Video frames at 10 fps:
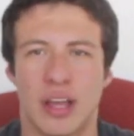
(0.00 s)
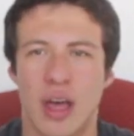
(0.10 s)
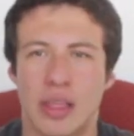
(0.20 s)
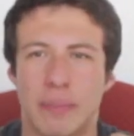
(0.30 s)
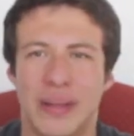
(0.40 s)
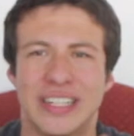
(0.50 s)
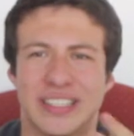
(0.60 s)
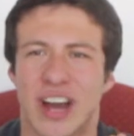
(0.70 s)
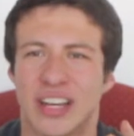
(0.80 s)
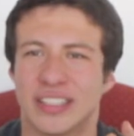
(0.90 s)
The pig
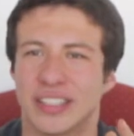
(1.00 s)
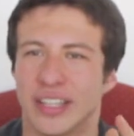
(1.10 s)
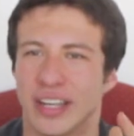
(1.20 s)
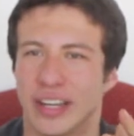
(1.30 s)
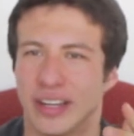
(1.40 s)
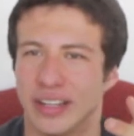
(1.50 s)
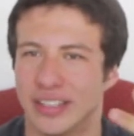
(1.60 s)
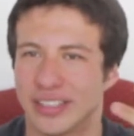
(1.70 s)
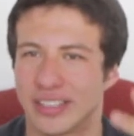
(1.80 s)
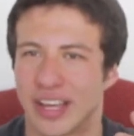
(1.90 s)
dies in
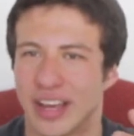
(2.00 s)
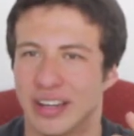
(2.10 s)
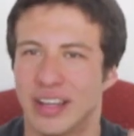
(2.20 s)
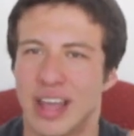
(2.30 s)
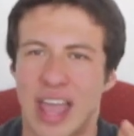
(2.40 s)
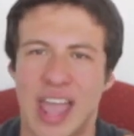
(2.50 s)
his stead